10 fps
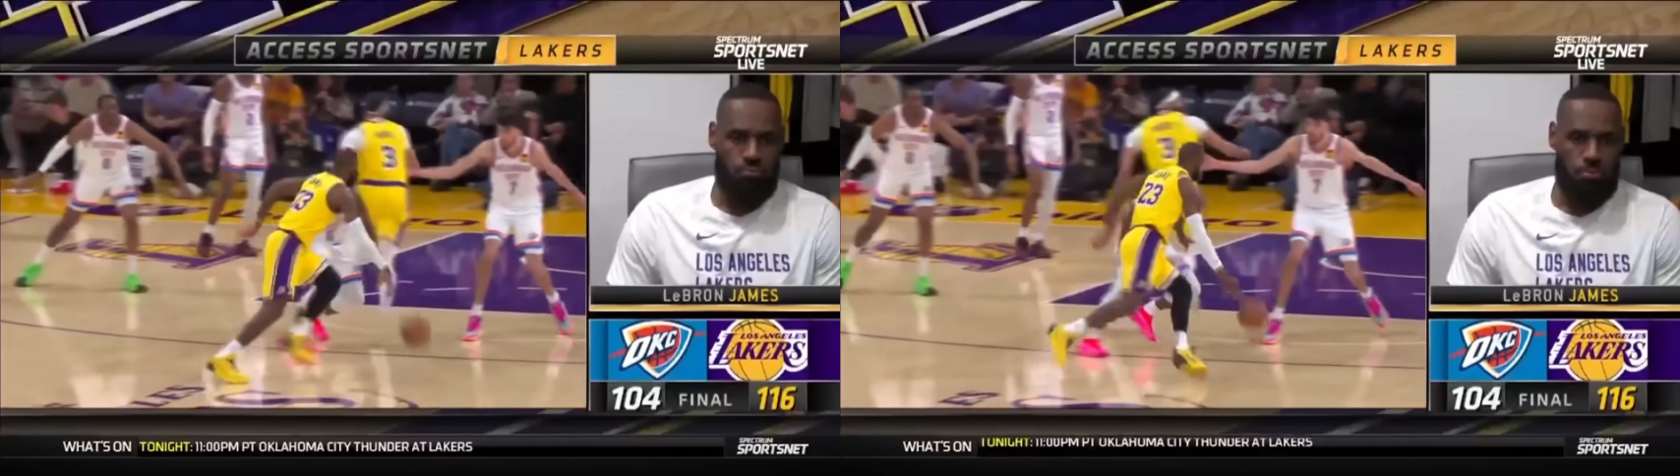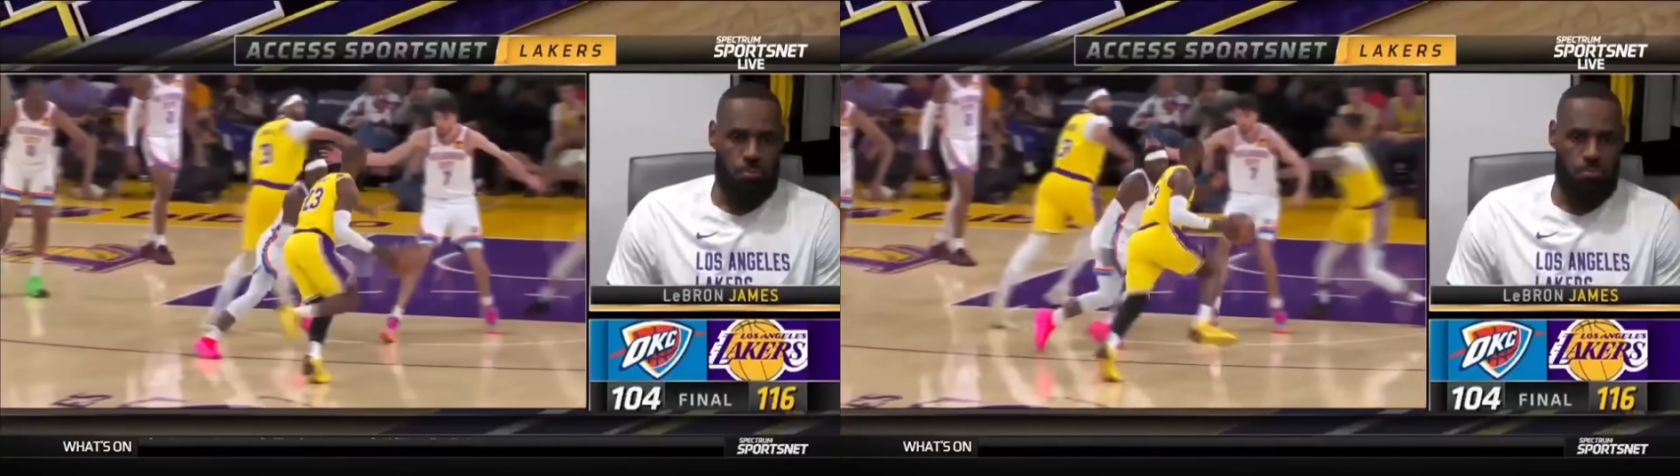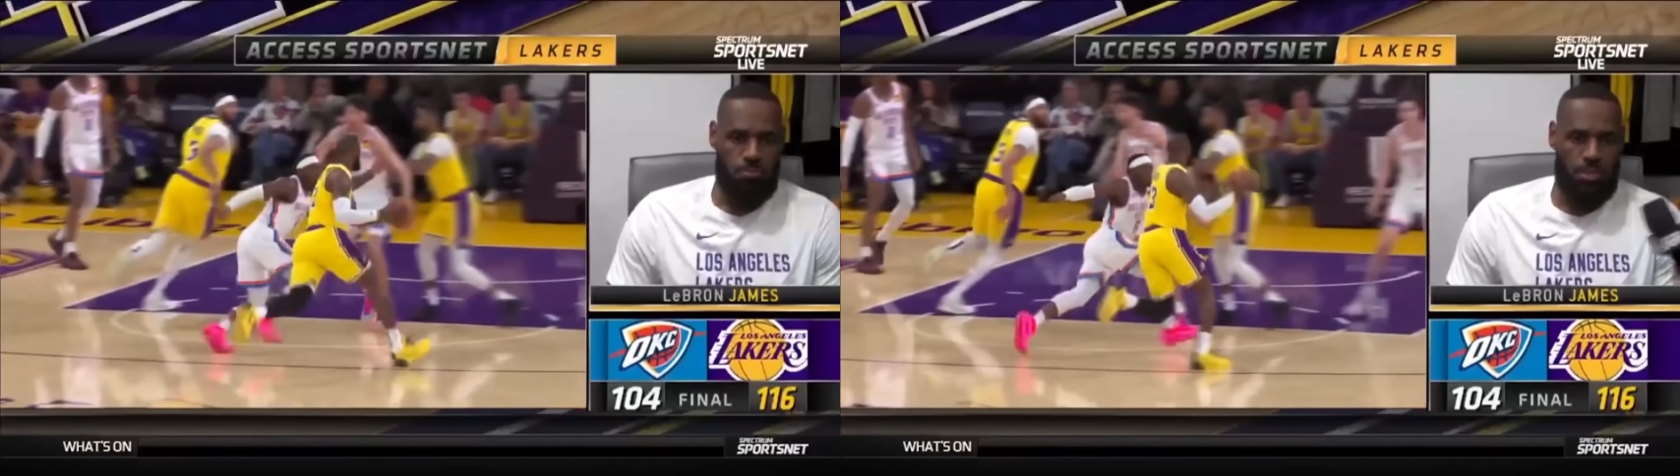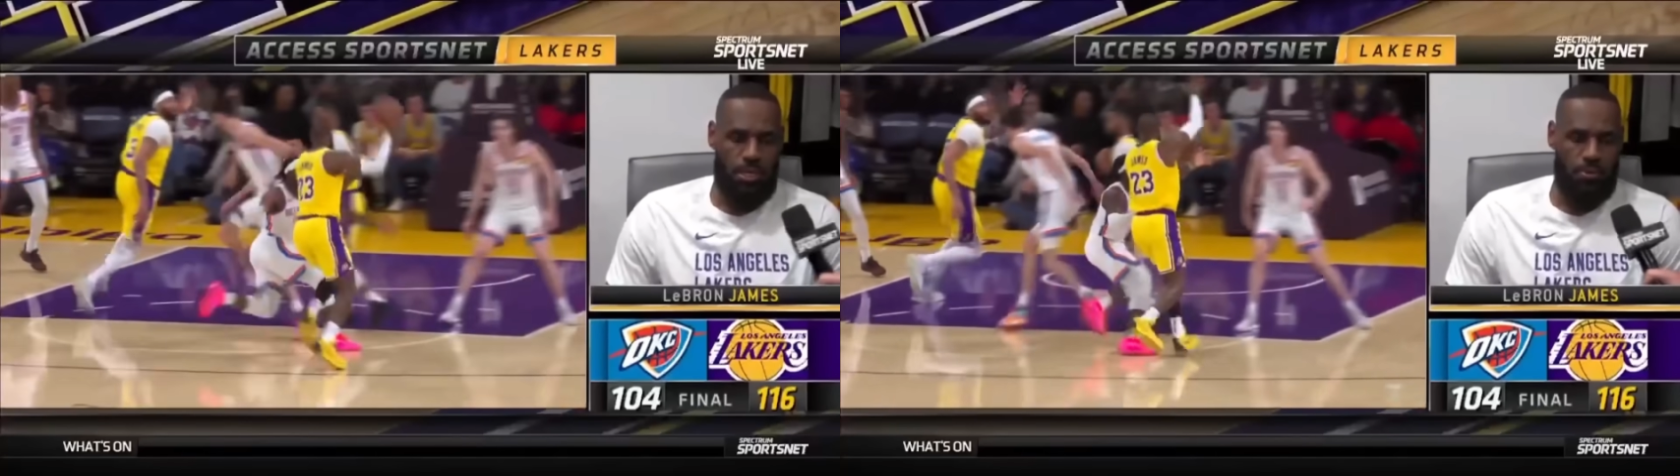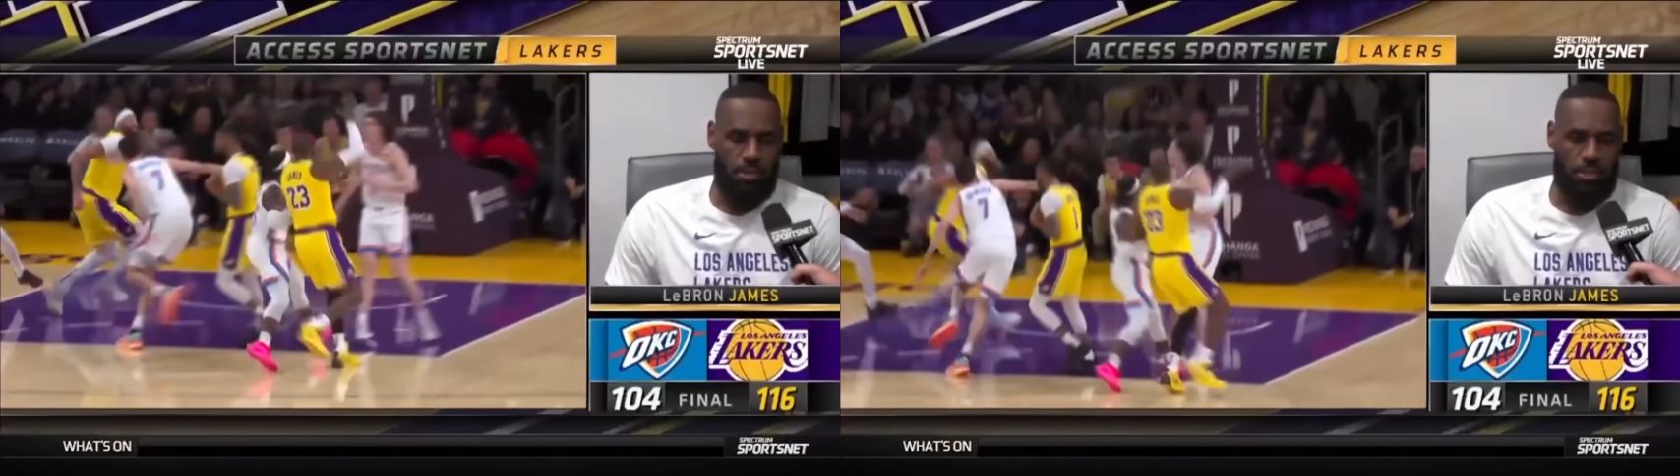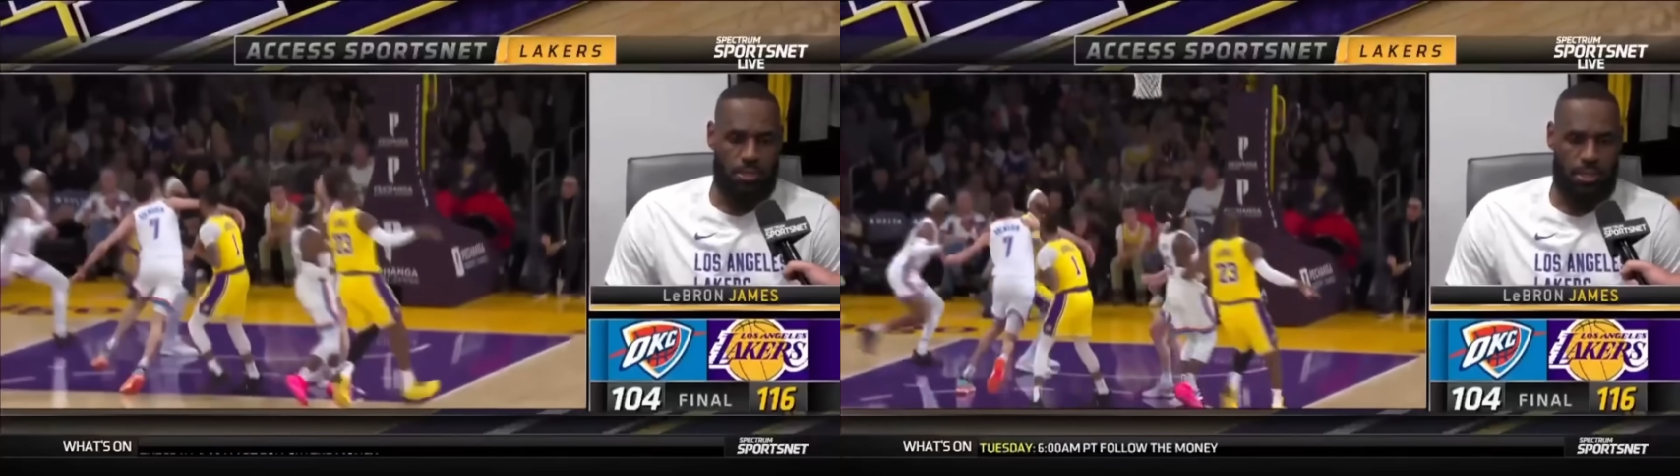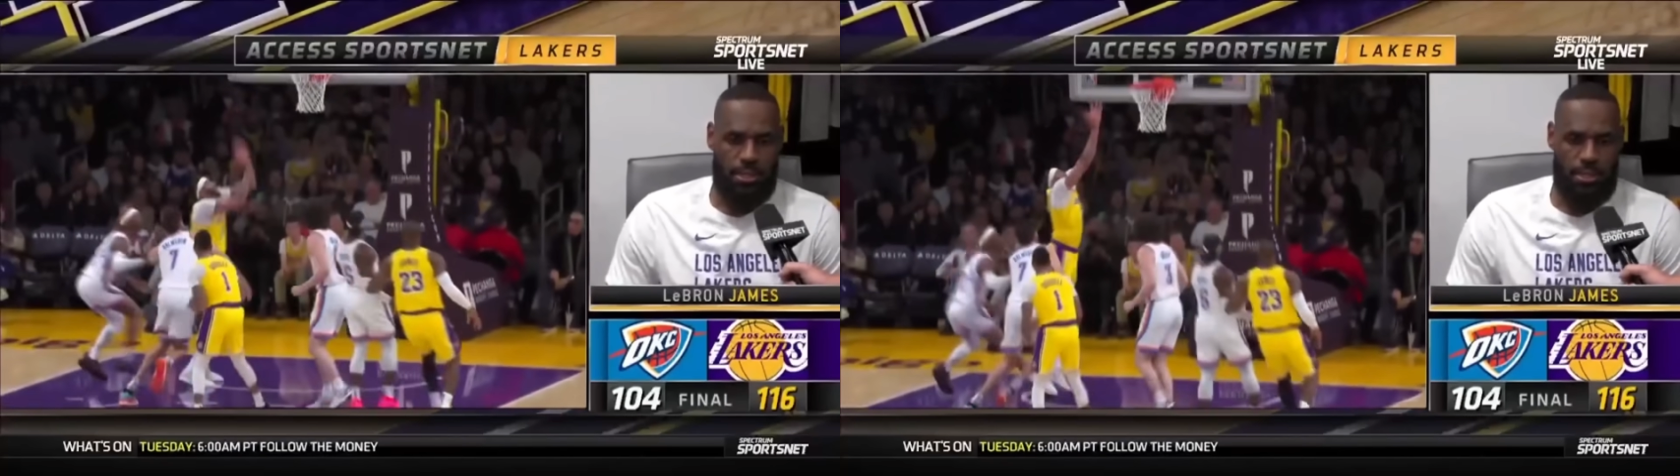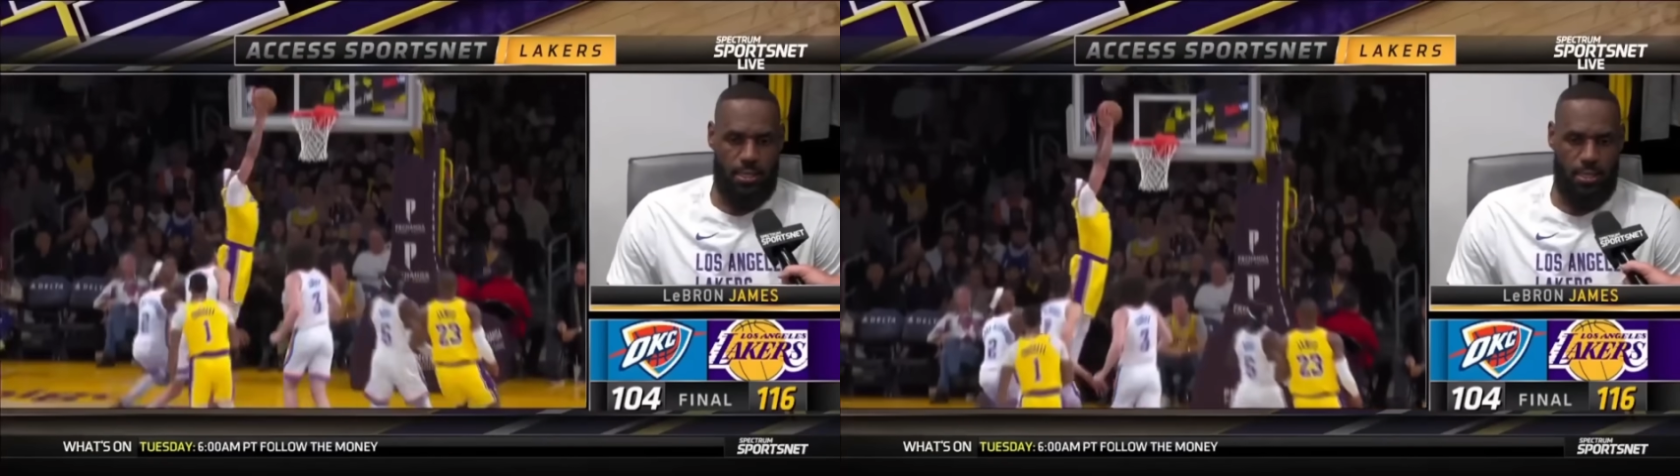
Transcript: the floor. Yeah, we understand that.